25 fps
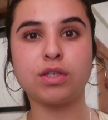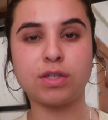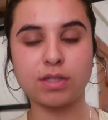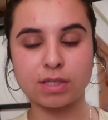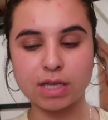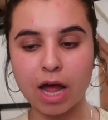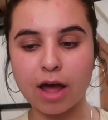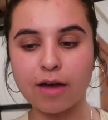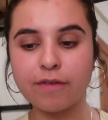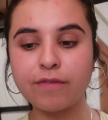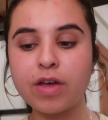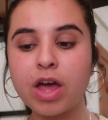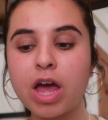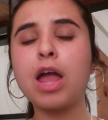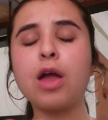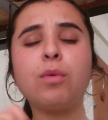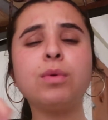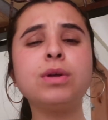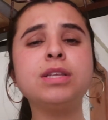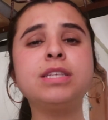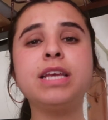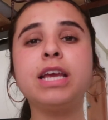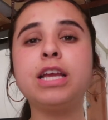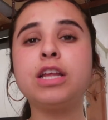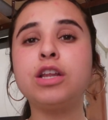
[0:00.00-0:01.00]
stuff. I
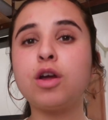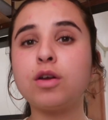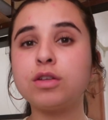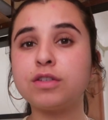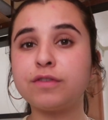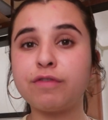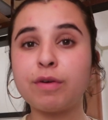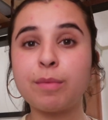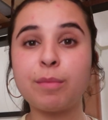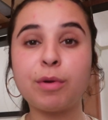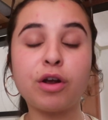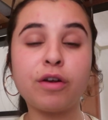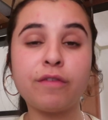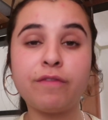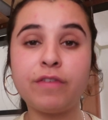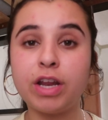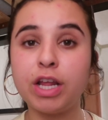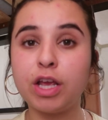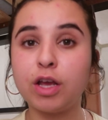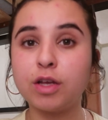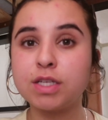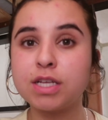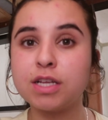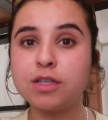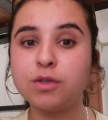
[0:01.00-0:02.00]
would take notes from her
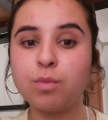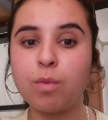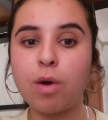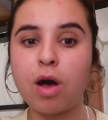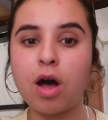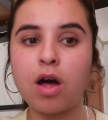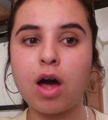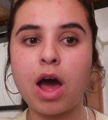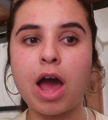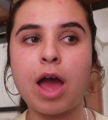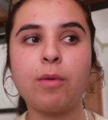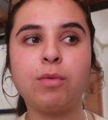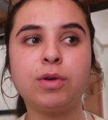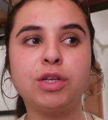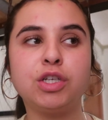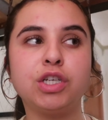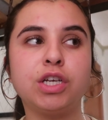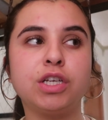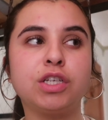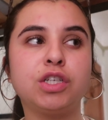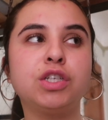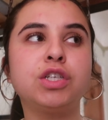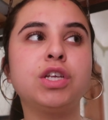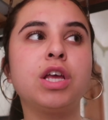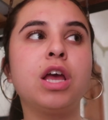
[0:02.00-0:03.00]
videos as well. I would
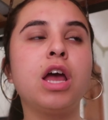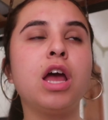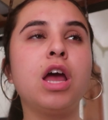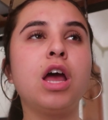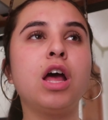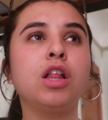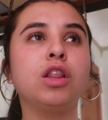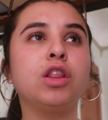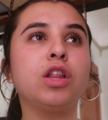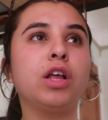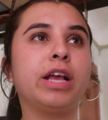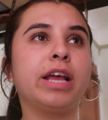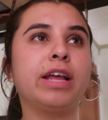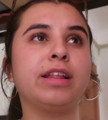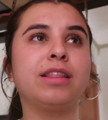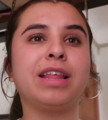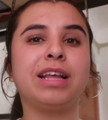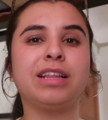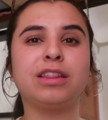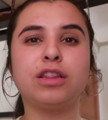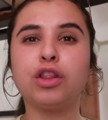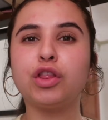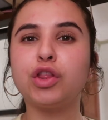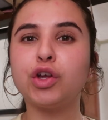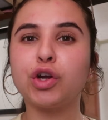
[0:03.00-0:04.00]
just look at
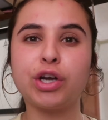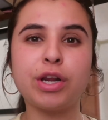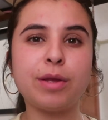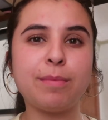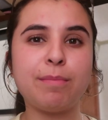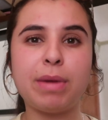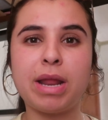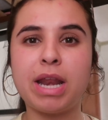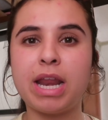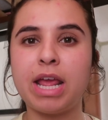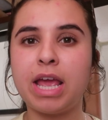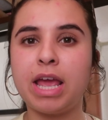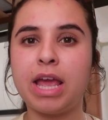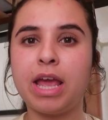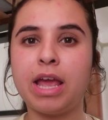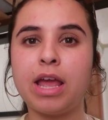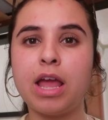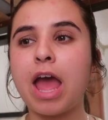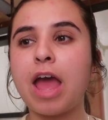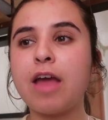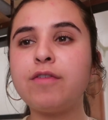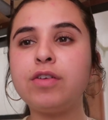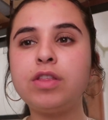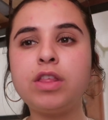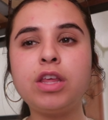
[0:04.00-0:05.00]
like the 30-minute
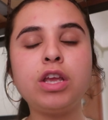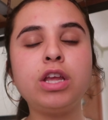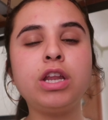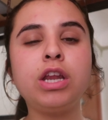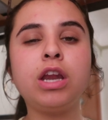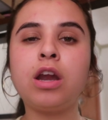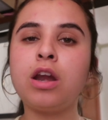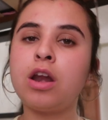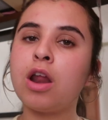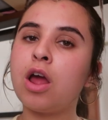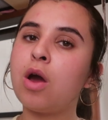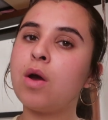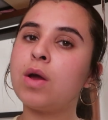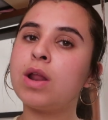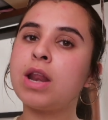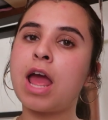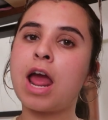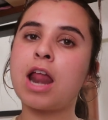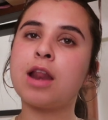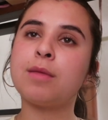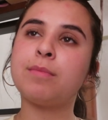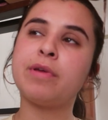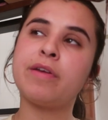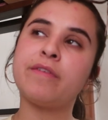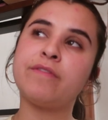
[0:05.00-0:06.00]
everything you need to know
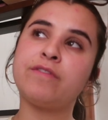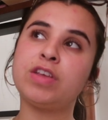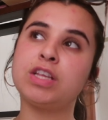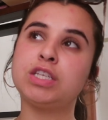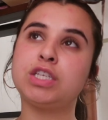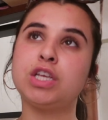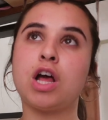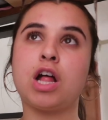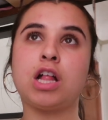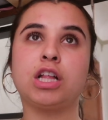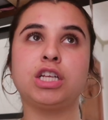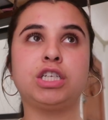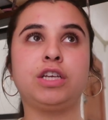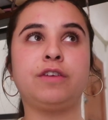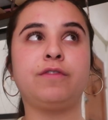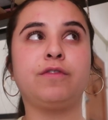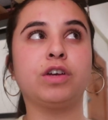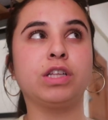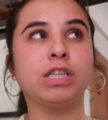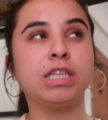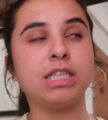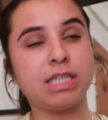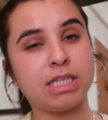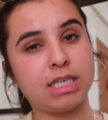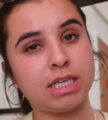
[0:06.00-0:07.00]
anatomy and physiology for
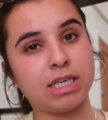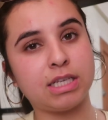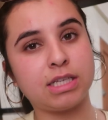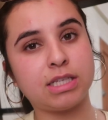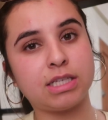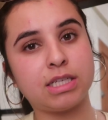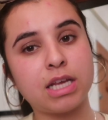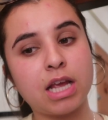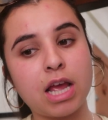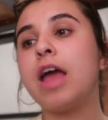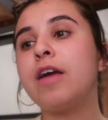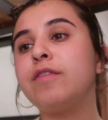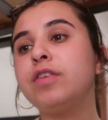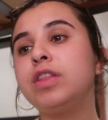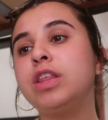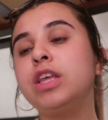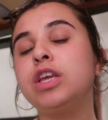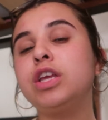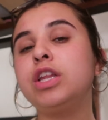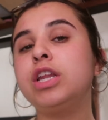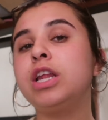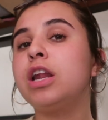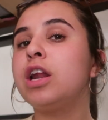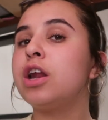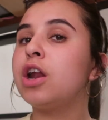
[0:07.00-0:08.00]
the TEAS, everything
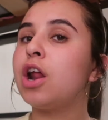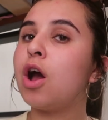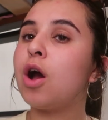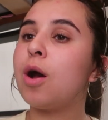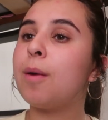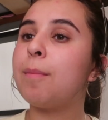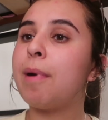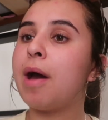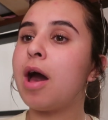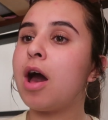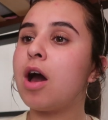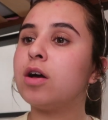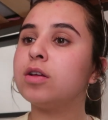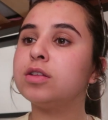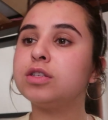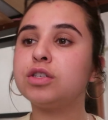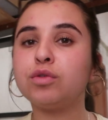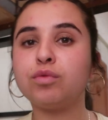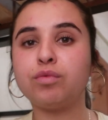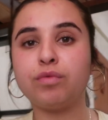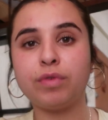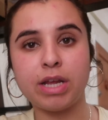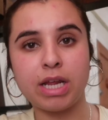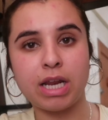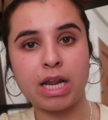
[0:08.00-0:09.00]
you need to know about
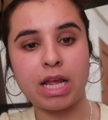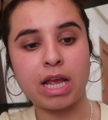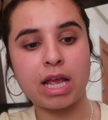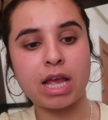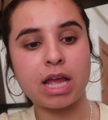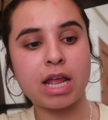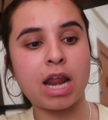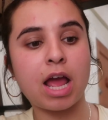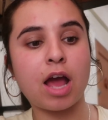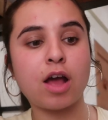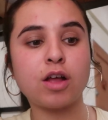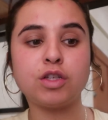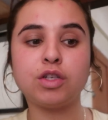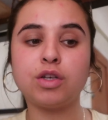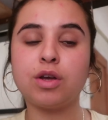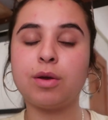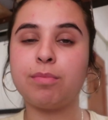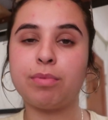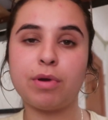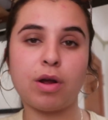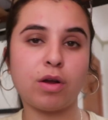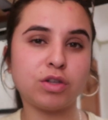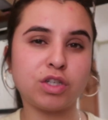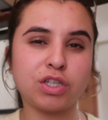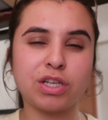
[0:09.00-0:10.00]
reading and how to
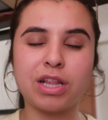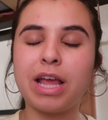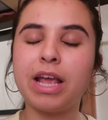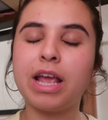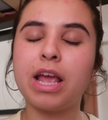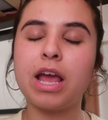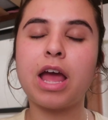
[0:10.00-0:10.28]
approach. Like,